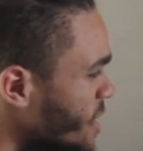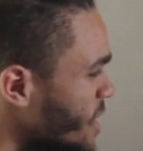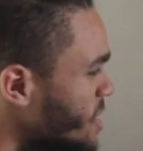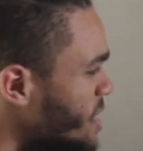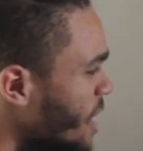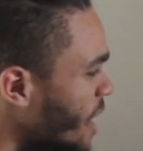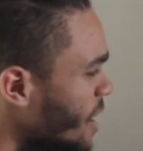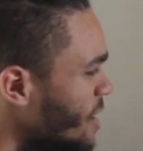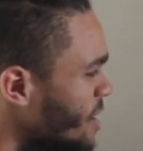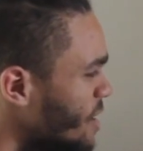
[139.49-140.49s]
The
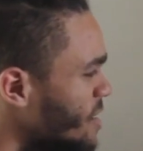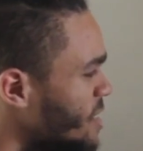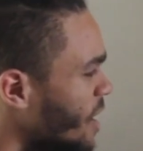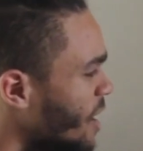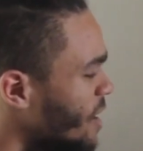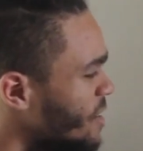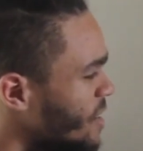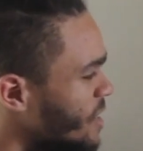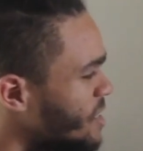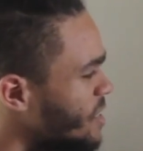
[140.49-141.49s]
ta ta
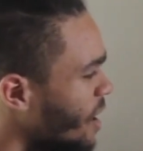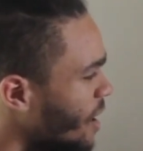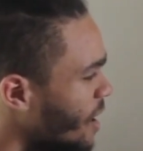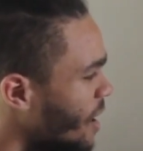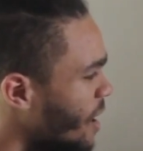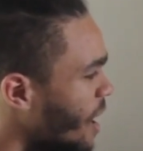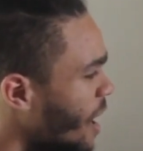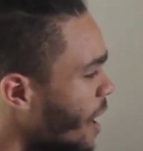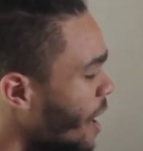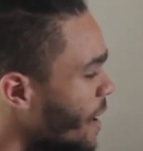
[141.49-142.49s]
ta
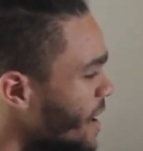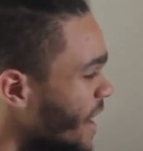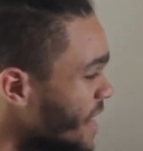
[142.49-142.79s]
ah.